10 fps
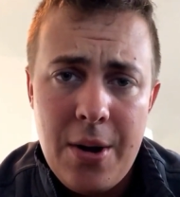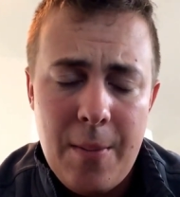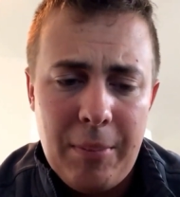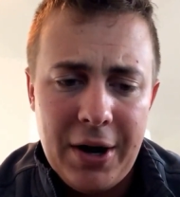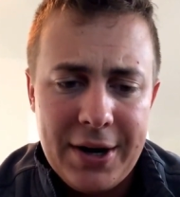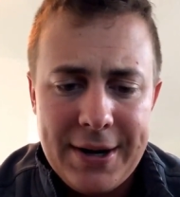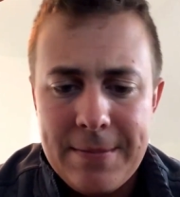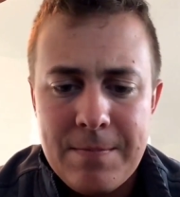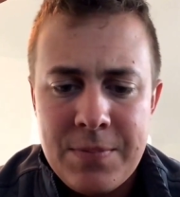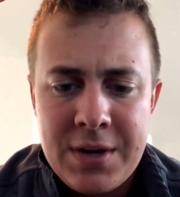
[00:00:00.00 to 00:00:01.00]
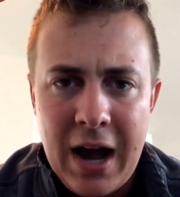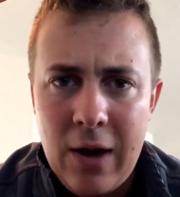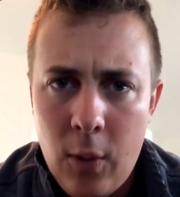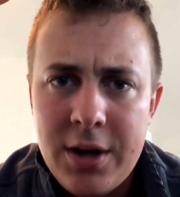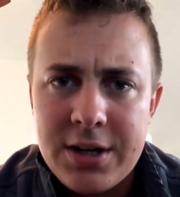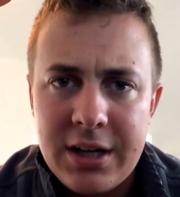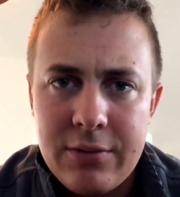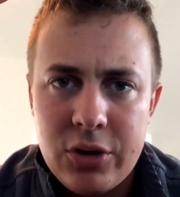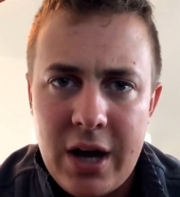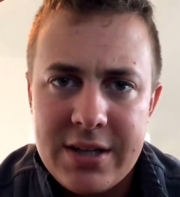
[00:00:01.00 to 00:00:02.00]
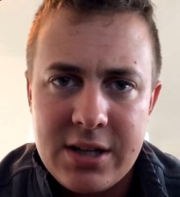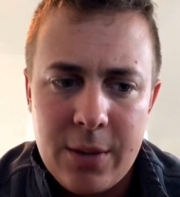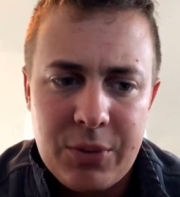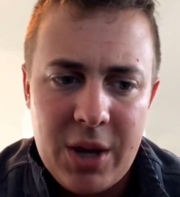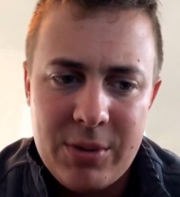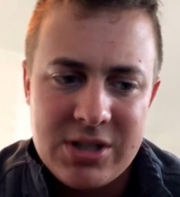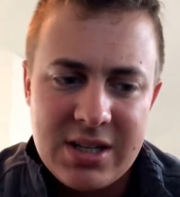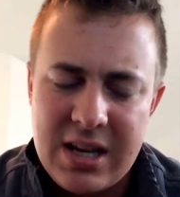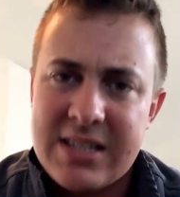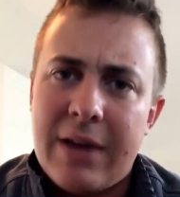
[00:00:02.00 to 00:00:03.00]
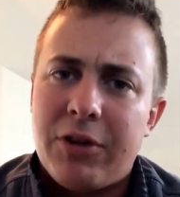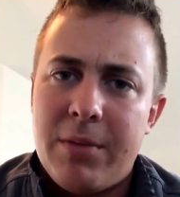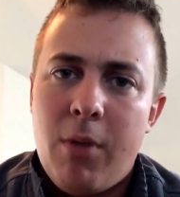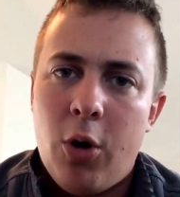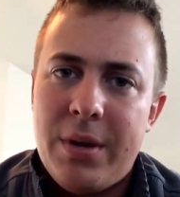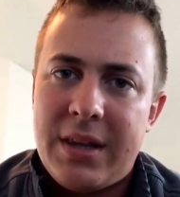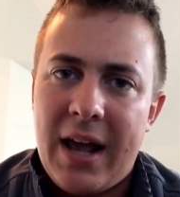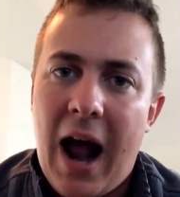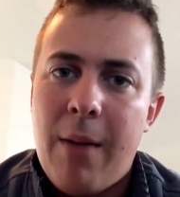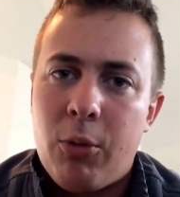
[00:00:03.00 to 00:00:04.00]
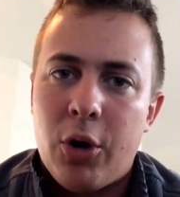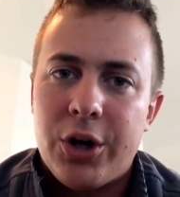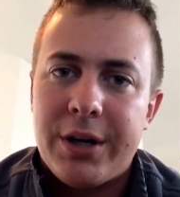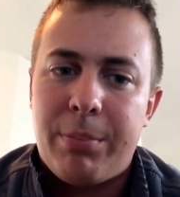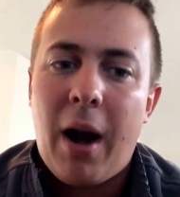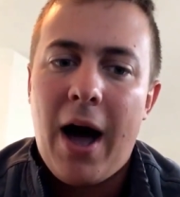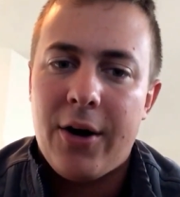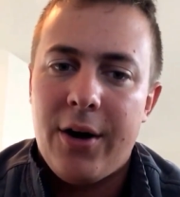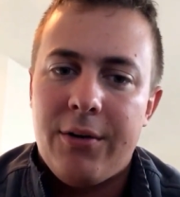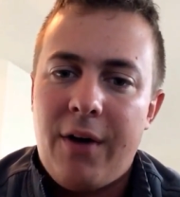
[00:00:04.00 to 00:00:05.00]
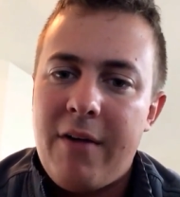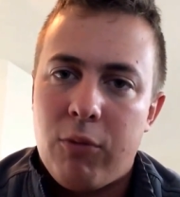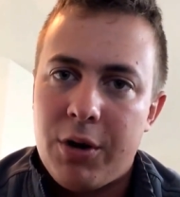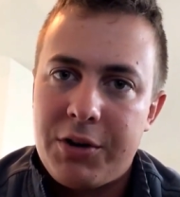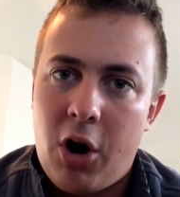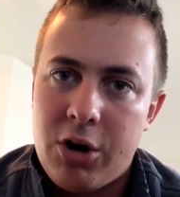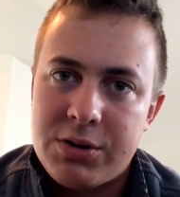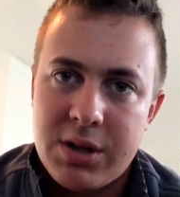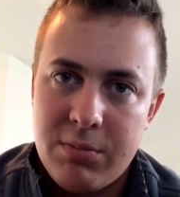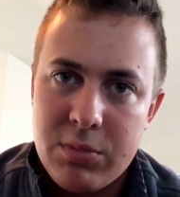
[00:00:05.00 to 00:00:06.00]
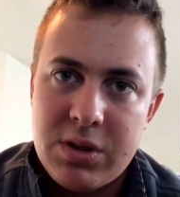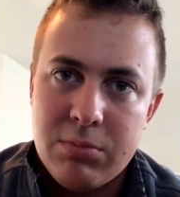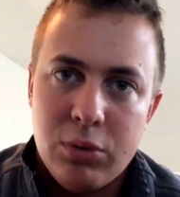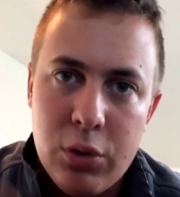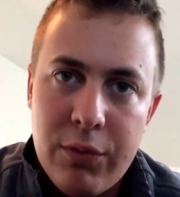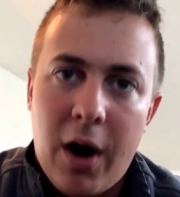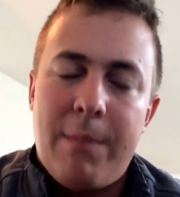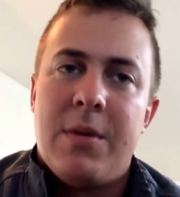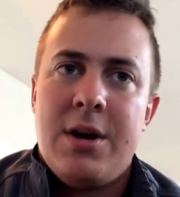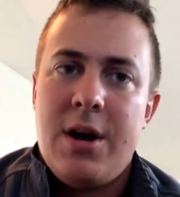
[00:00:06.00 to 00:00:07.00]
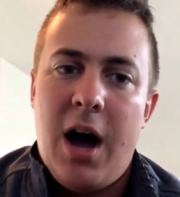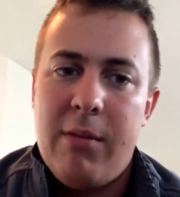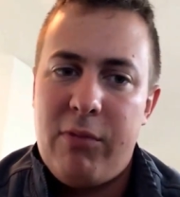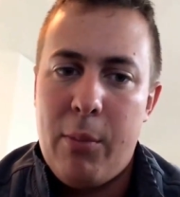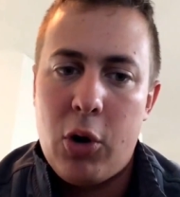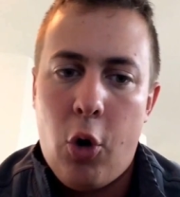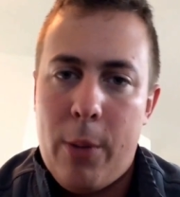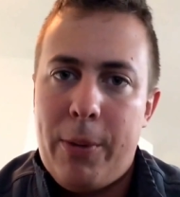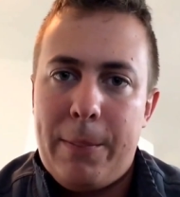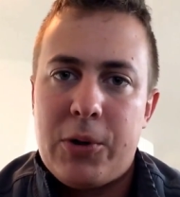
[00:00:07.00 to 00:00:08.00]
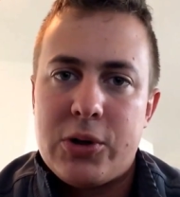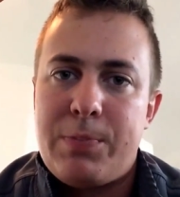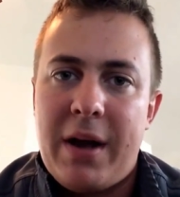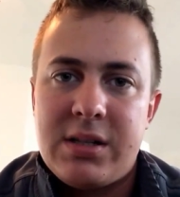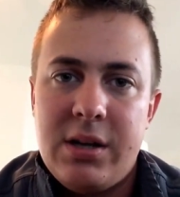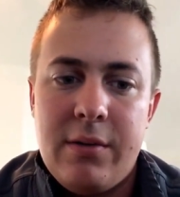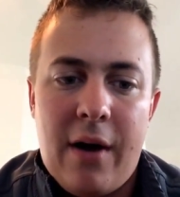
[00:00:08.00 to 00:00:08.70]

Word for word: but um, I wanted to give you guys an update because it's, it's definitely a moment that I'm really proud of. I've worked hard to, to move up um, from a corporate perspective.